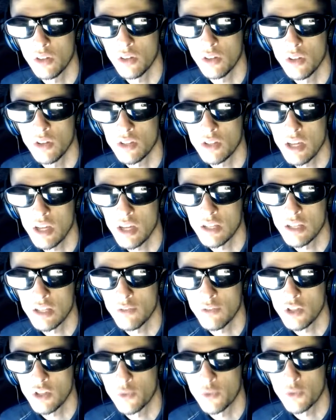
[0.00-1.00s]
The size
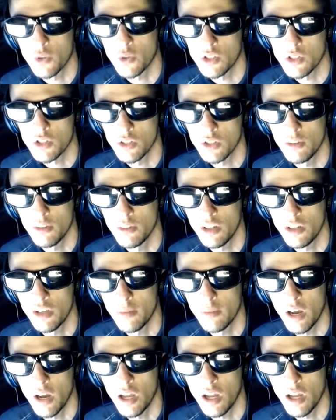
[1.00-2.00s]
of each force is limited
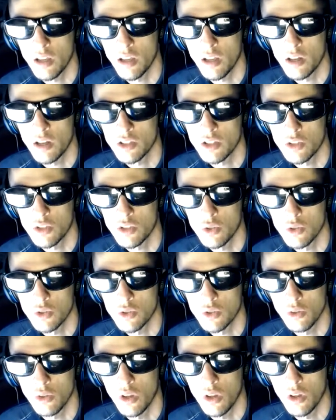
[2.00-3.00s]
by
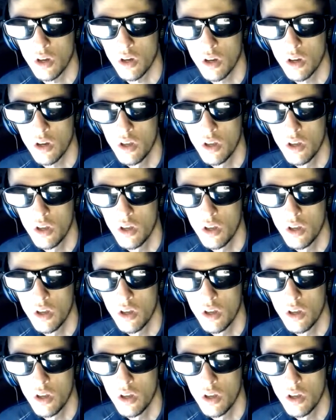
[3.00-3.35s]
constitutional law.